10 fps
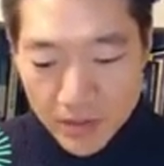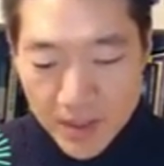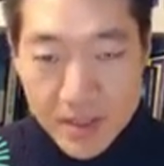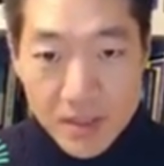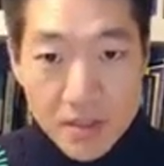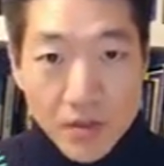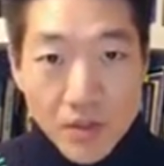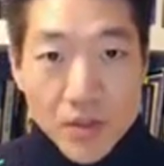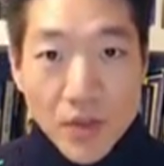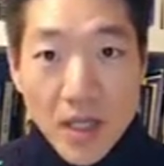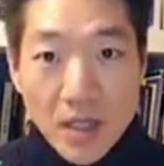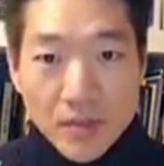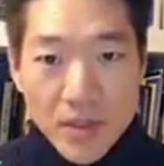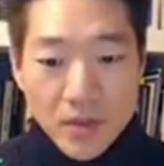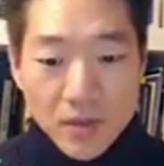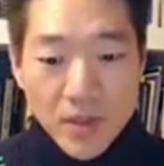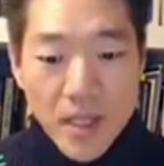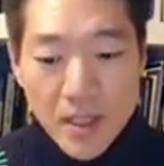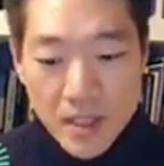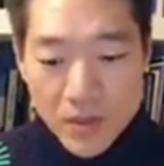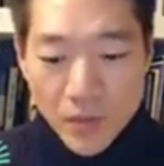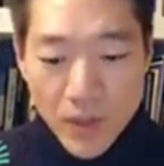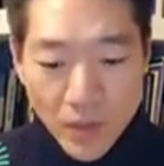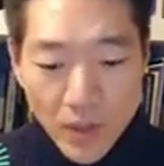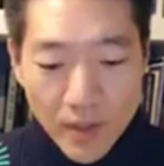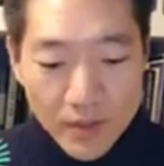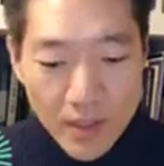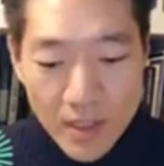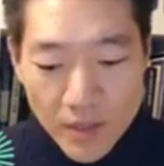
this is going to help you get to where you want.